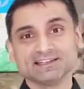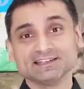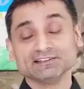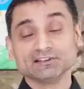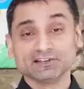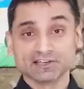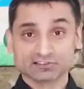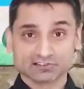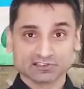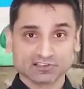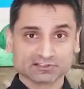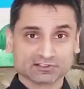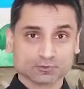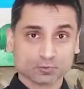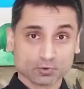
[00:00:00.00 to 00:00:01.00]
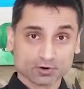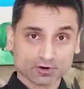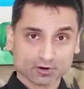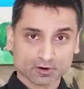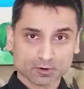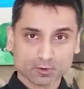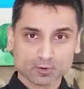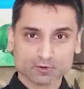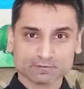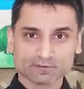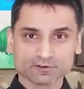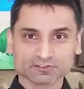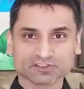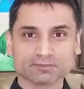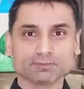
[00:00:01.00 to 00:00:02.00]
In the next lecture, we're going to go
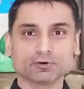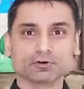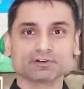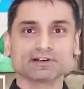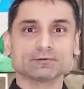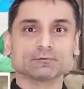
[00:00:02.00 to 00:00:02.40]
over support